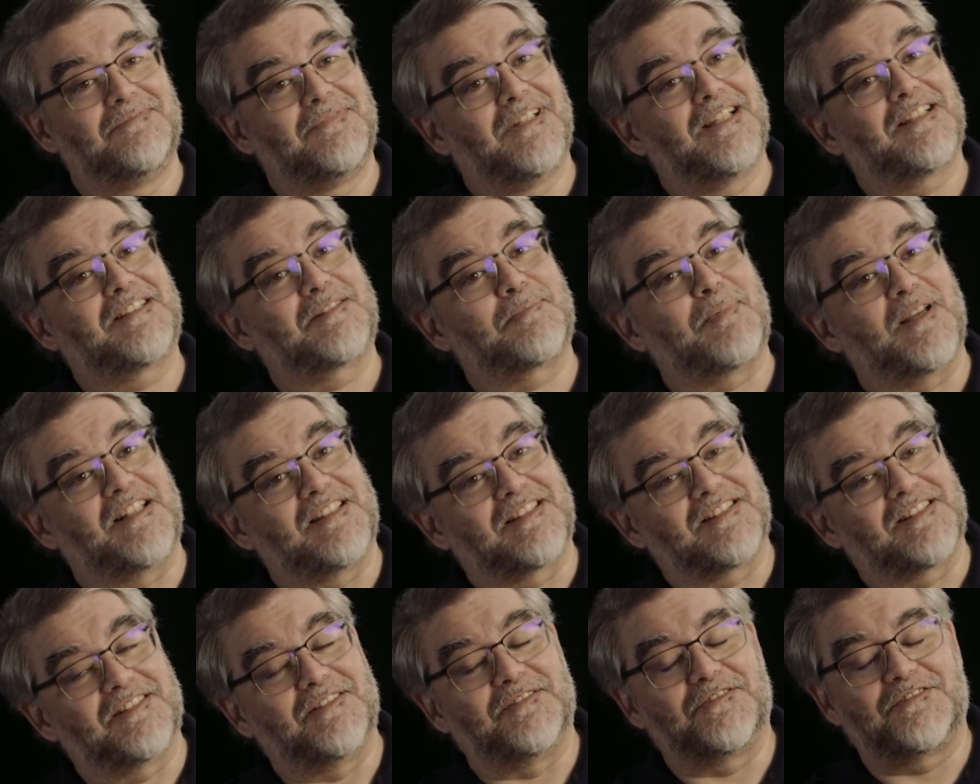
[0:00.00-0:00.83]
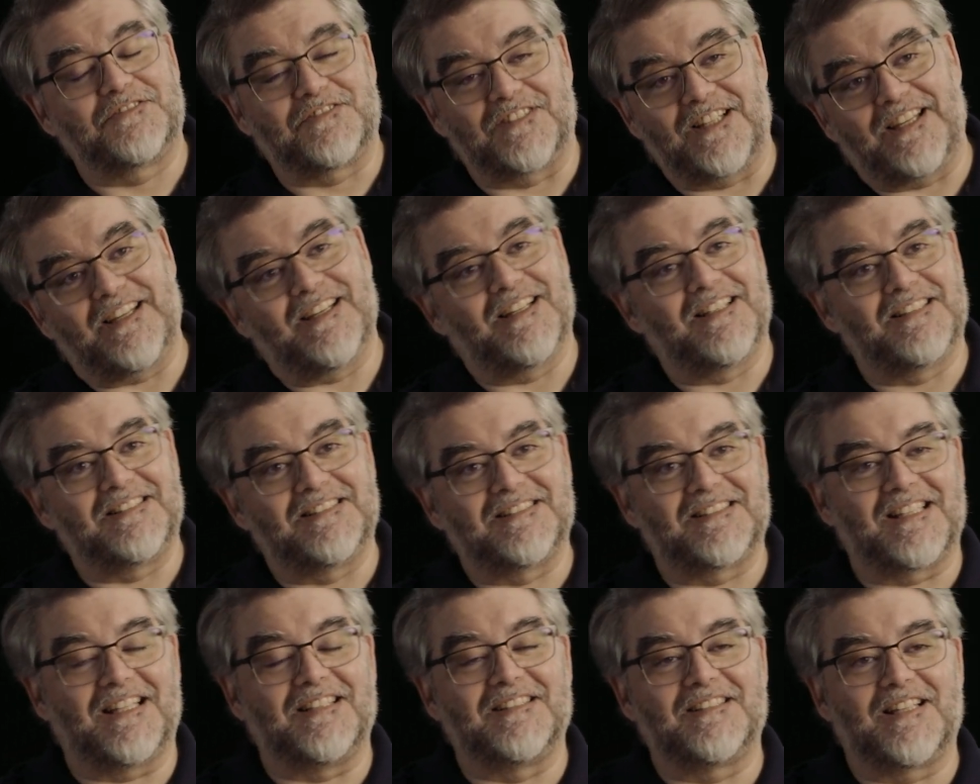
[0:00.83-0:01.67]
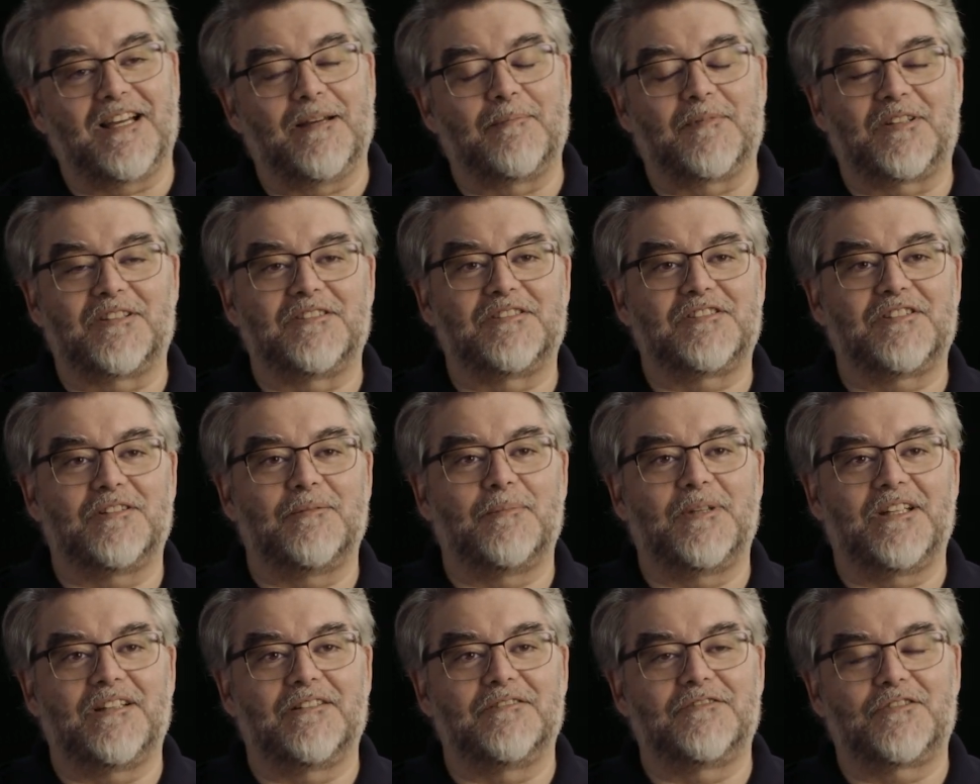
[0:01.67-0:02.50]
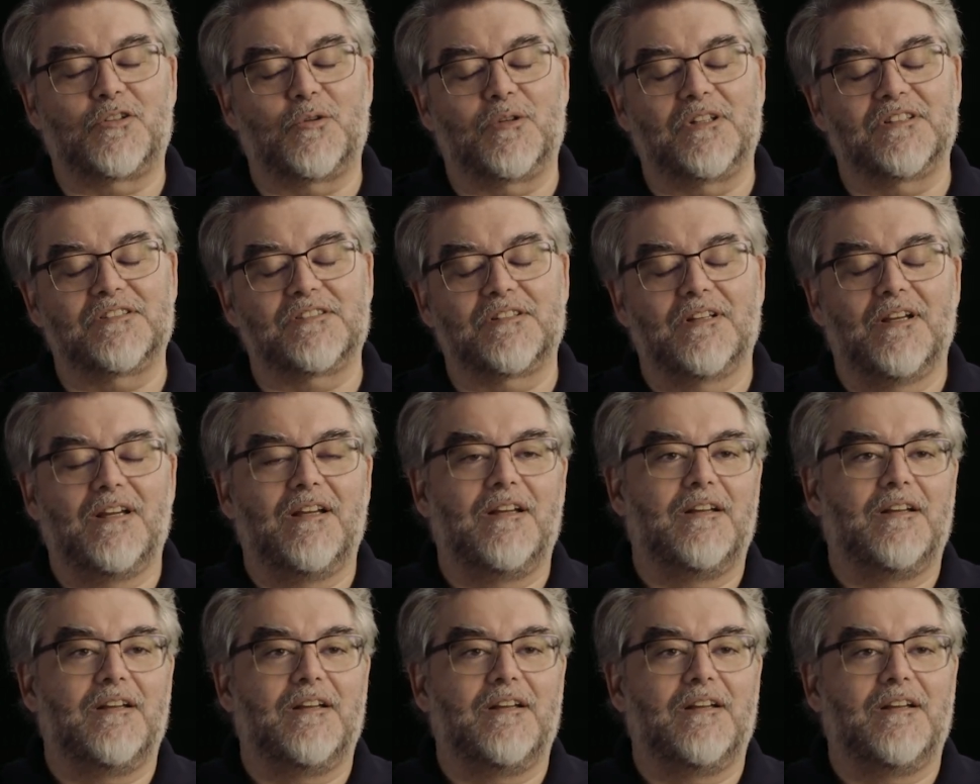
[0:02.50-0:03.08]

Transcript: expensive and, and time-consuming, of course.